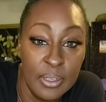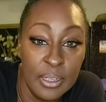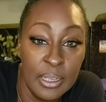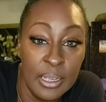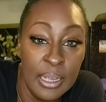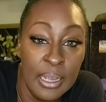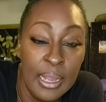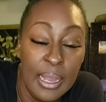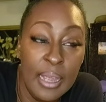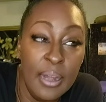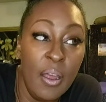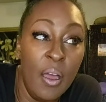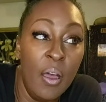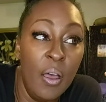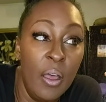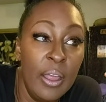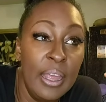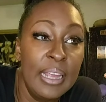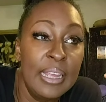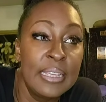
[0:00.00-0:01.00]
And all I
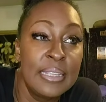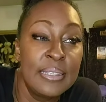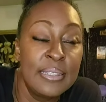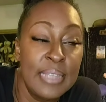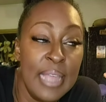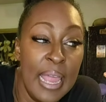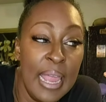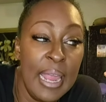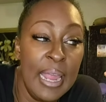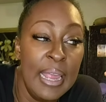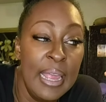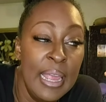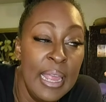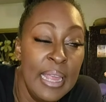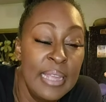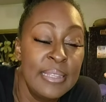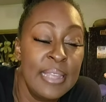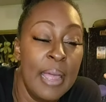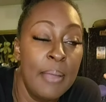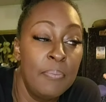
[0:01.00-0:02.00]
can say is
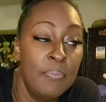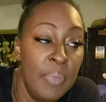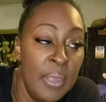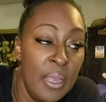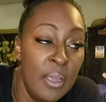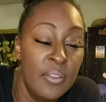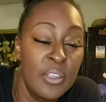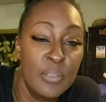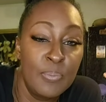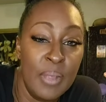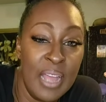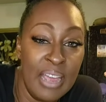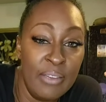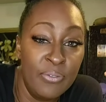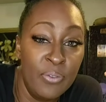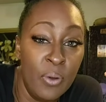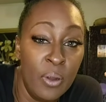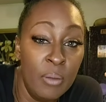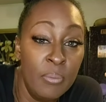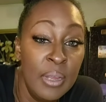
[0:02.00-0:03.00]
that being on this
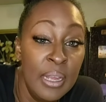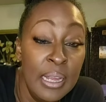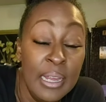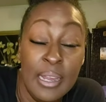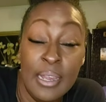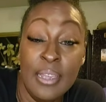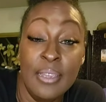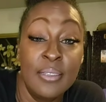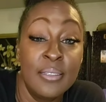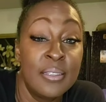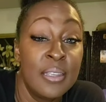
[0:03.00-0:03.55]
platform is